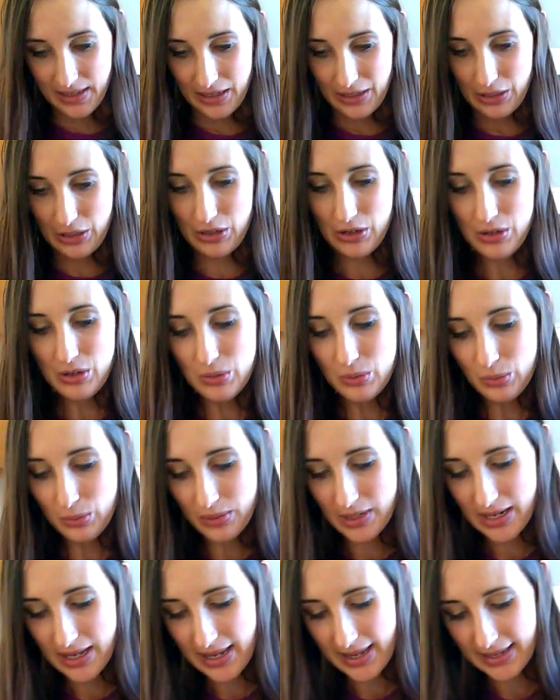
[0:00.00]
All
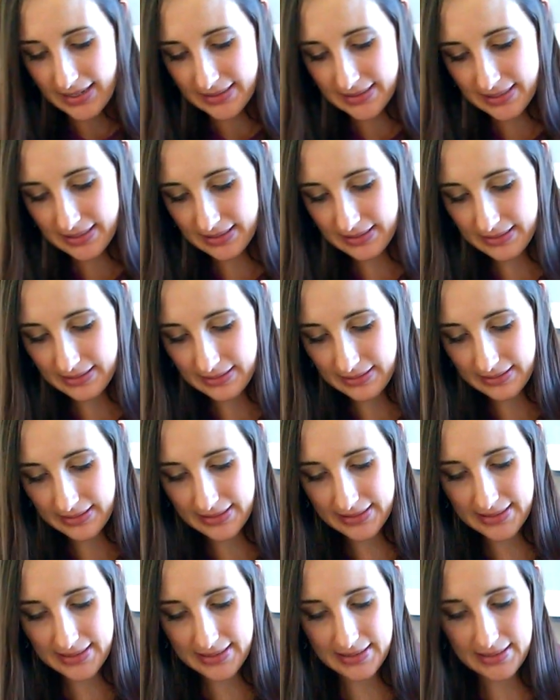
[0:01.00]
right,
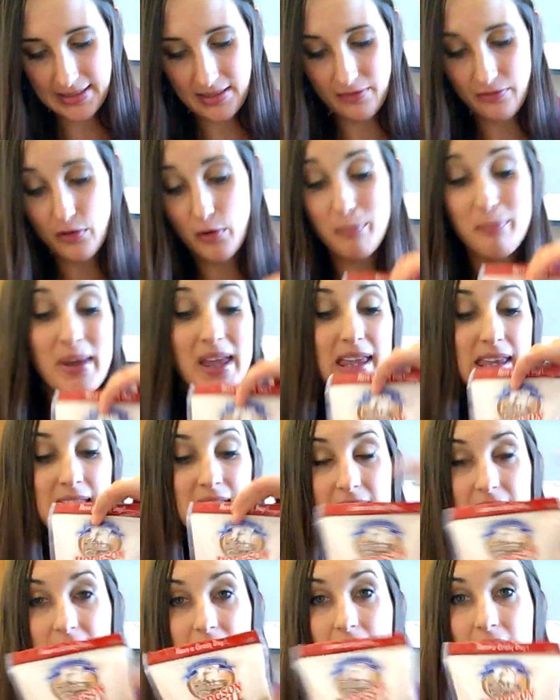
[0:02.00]
let's see. For
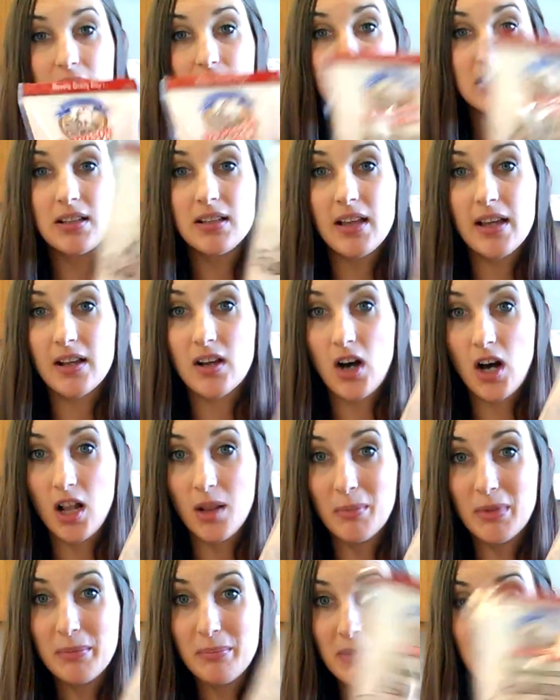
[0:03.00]
baking, I really like
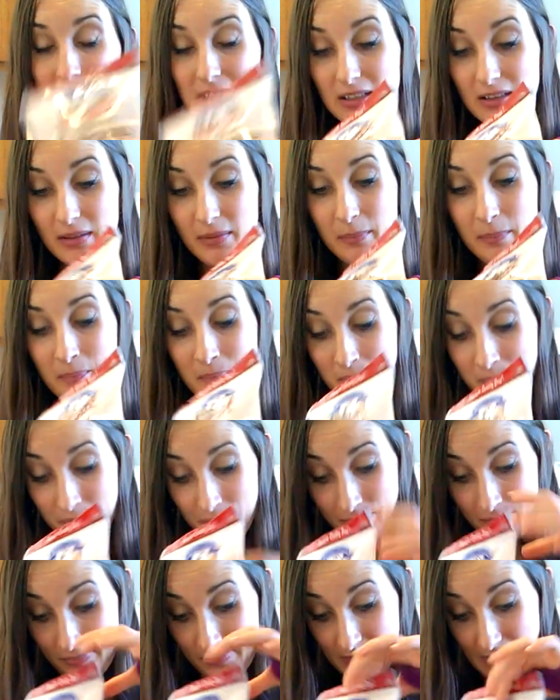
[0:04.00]
almond meal.
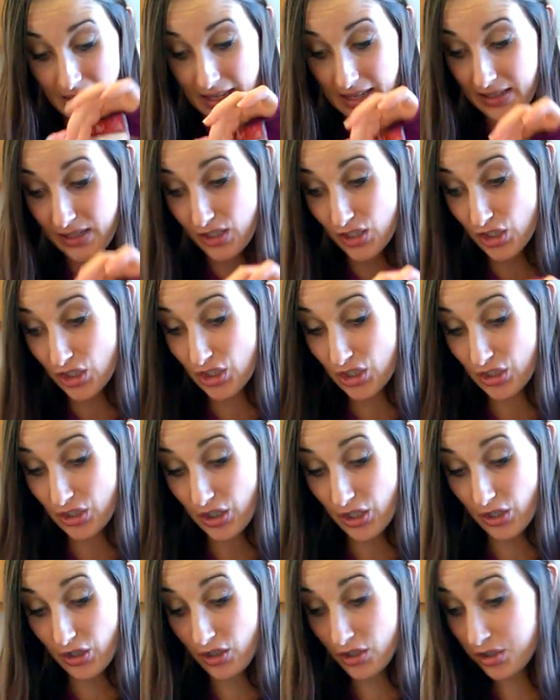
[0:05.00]
It is
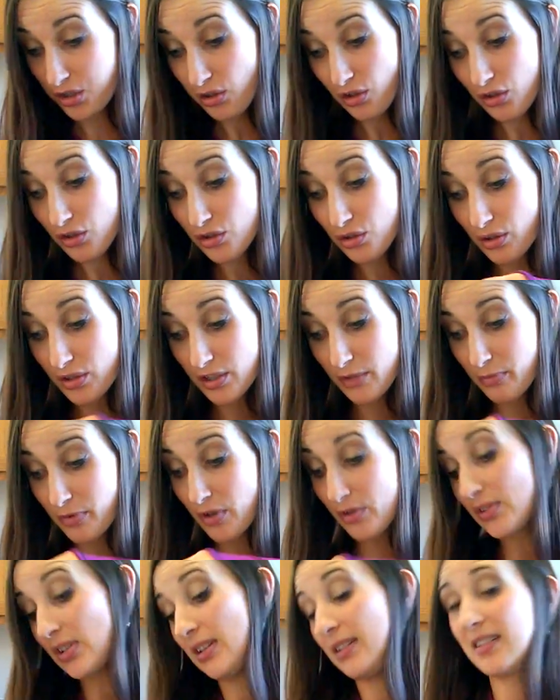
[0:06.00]
also a good source of
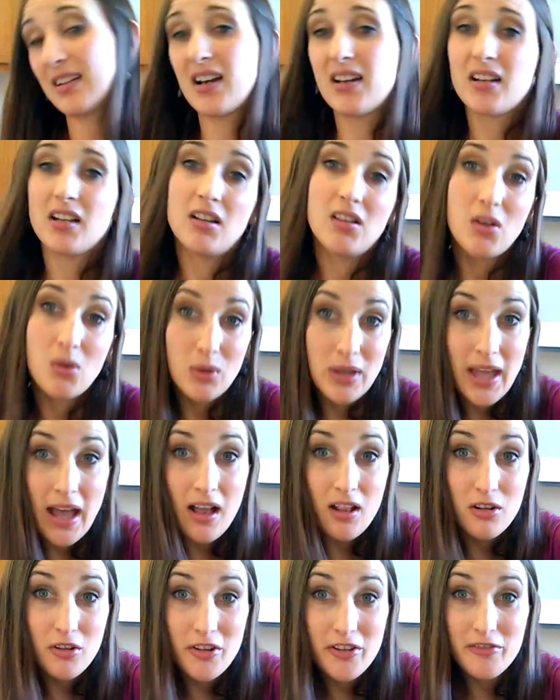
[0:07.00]
protein, not a
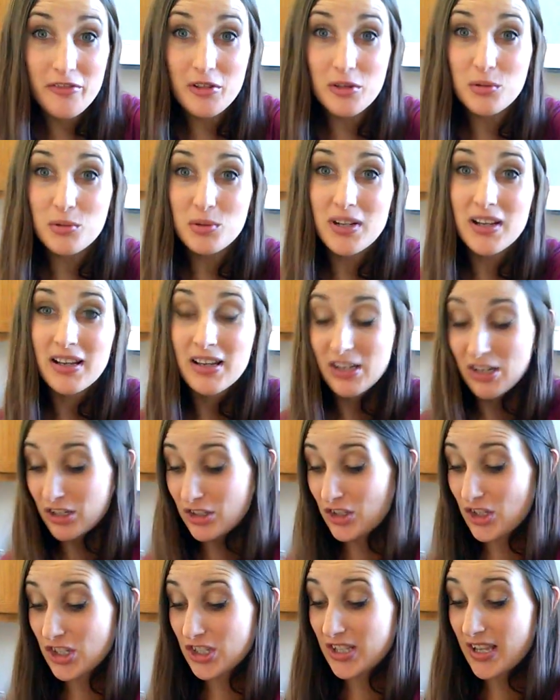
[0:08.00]
low-calorie food,
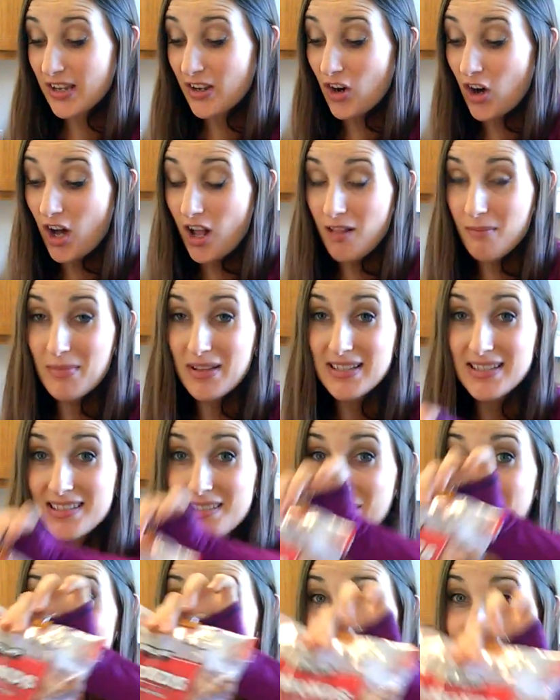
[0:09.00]
just like almonds
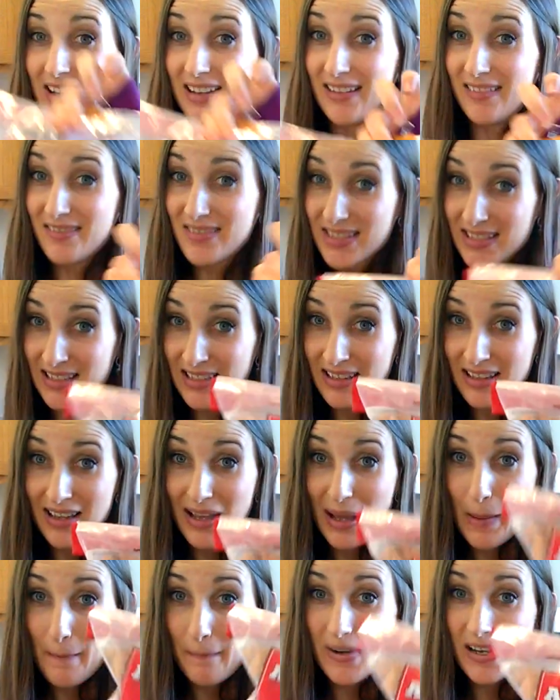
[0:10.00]
themselves.
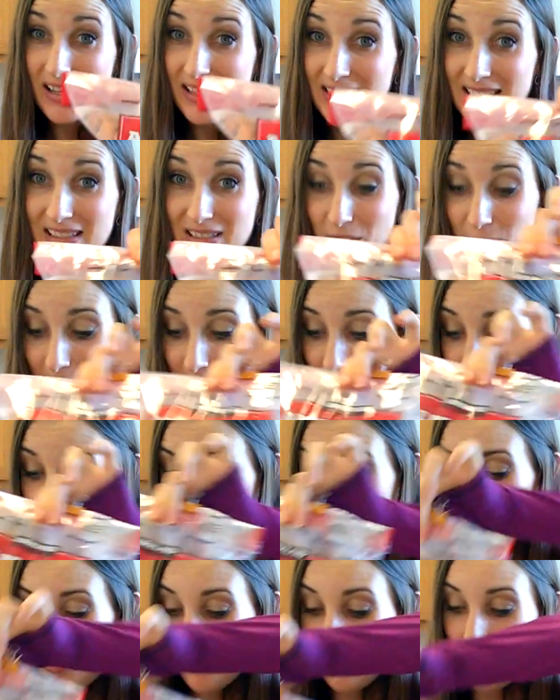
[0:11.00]
But these are really
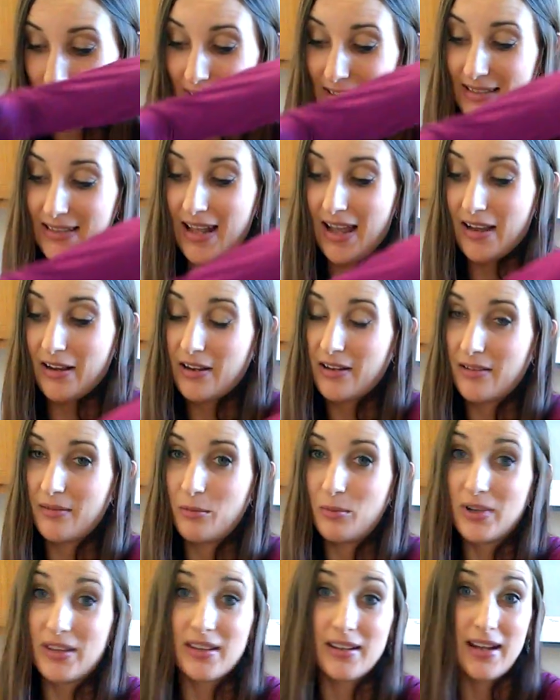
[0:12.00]
good for a snack
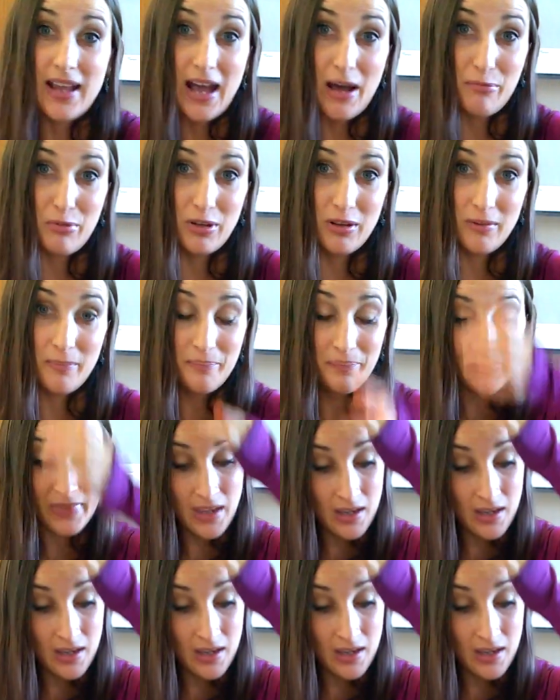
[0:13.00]
with an apple.